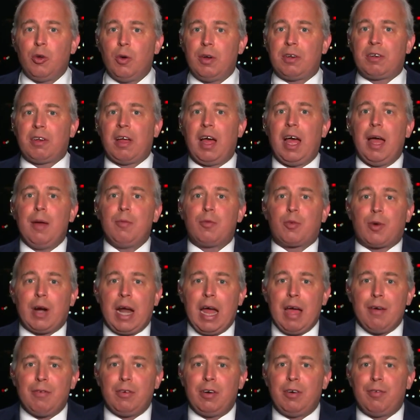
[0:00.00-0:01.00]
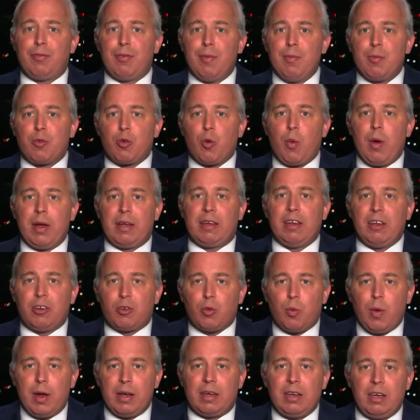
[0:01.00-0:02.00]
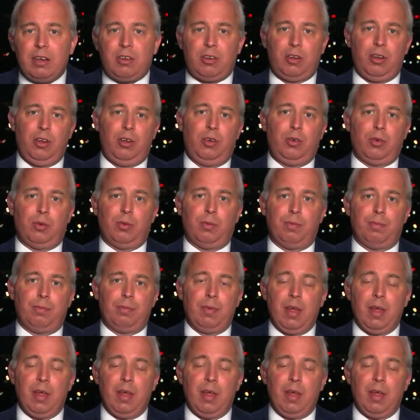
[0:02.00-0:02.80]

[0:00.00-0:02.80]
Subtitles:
to a time traveler from 2022.